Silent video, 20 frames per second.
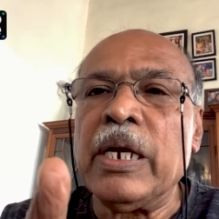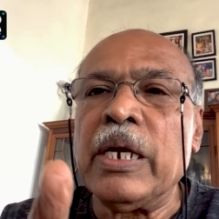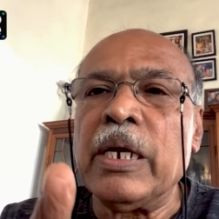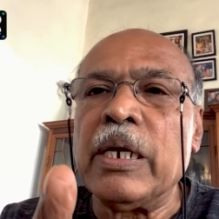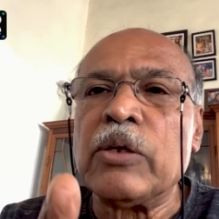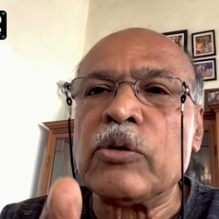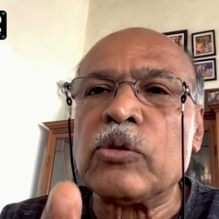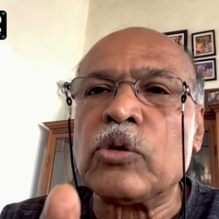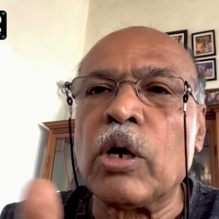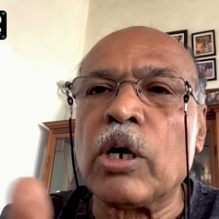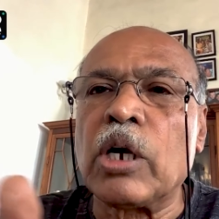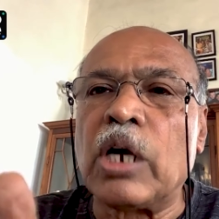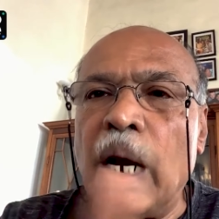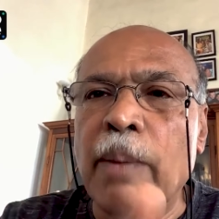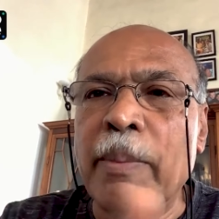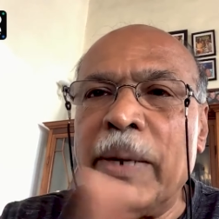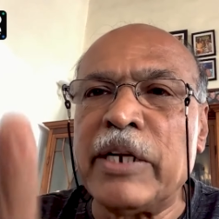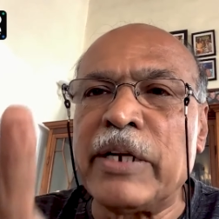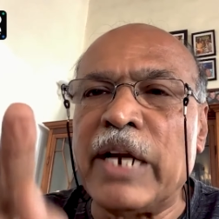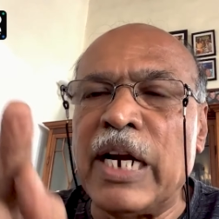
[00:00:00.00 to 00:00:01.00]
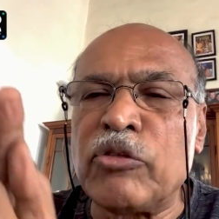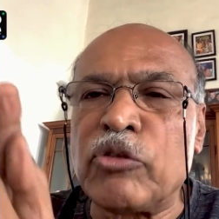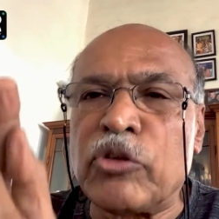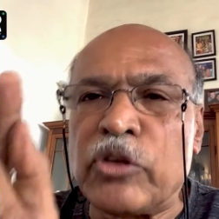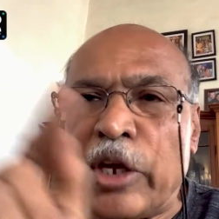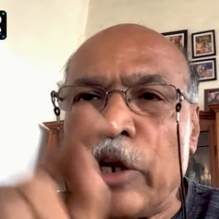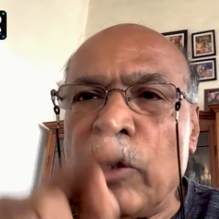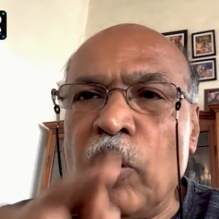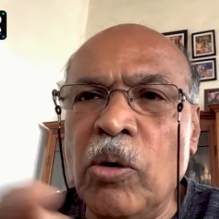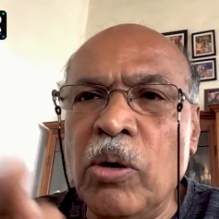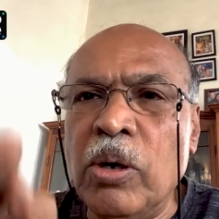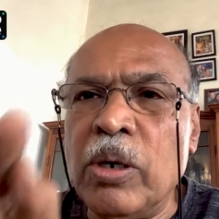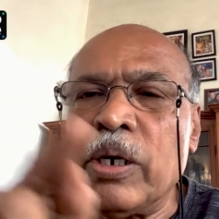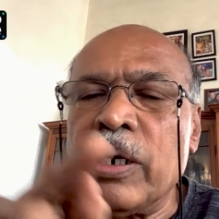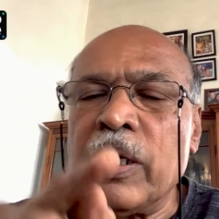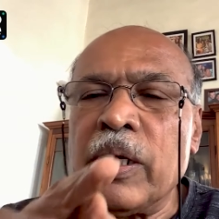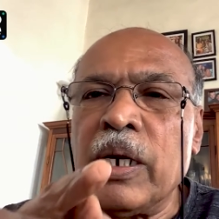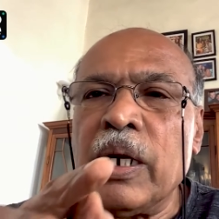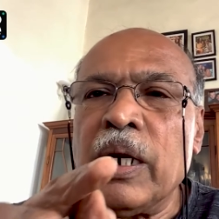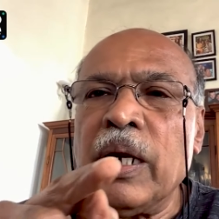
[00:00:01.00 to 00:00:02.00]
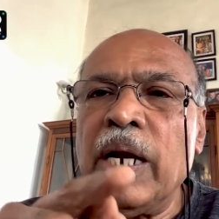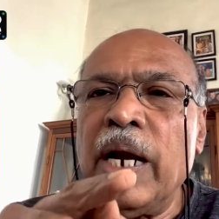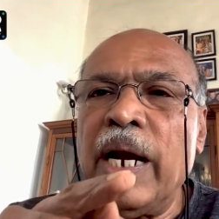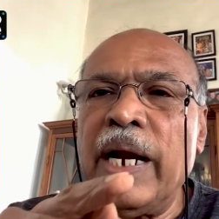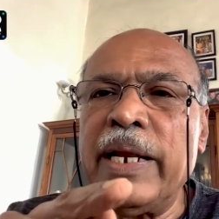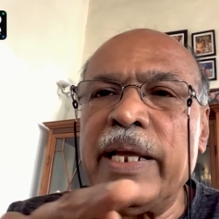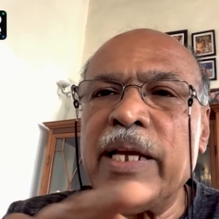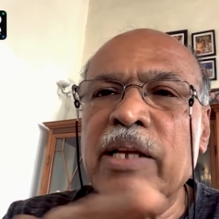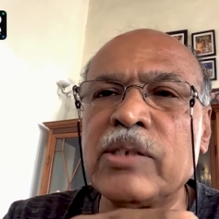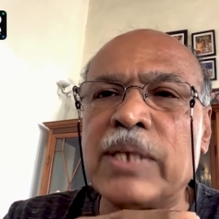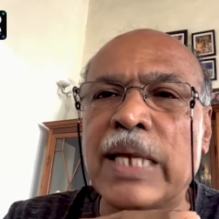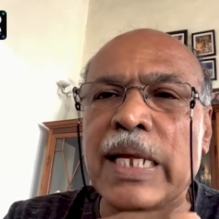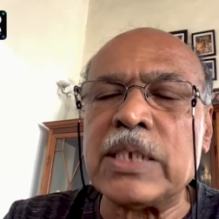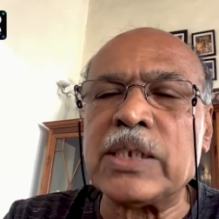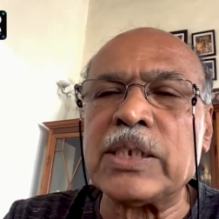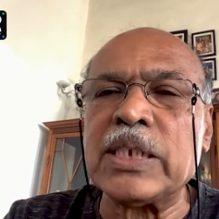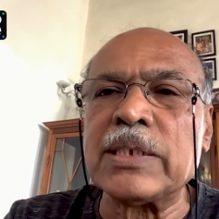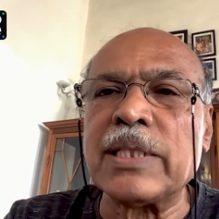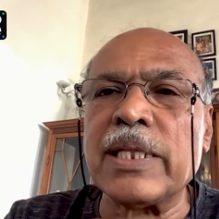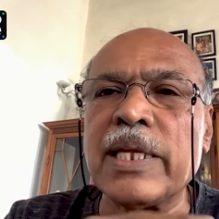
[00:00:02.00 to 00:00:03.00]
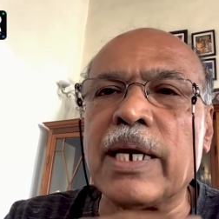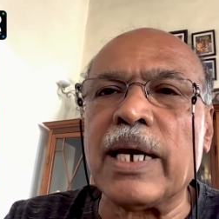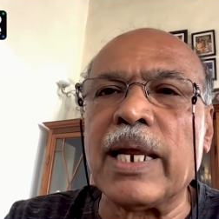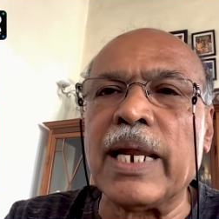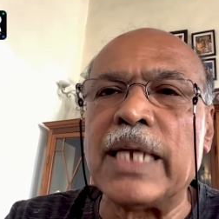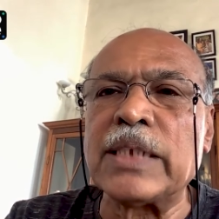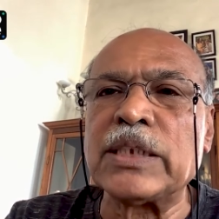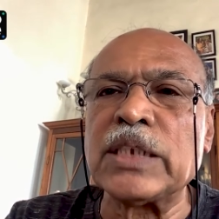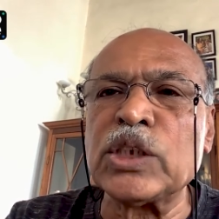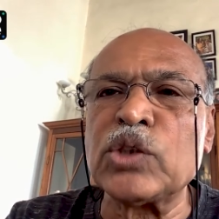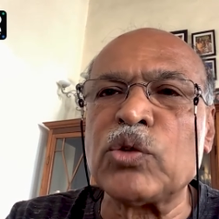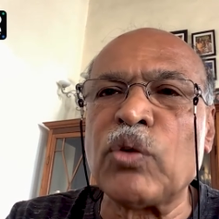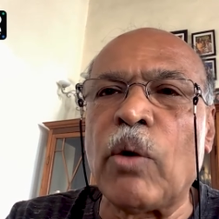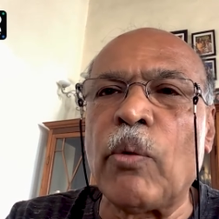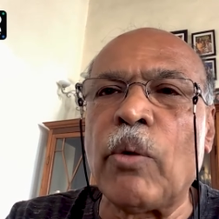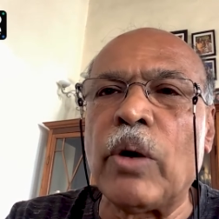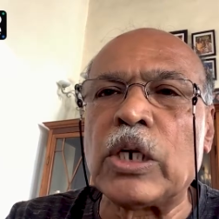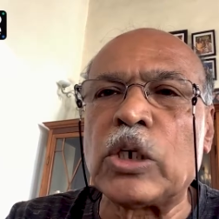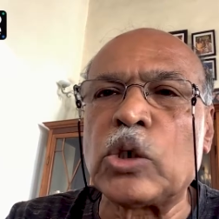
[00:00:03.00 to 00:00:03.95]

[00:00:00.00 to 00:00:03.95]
So government gets zero and he sells his liquor license for what,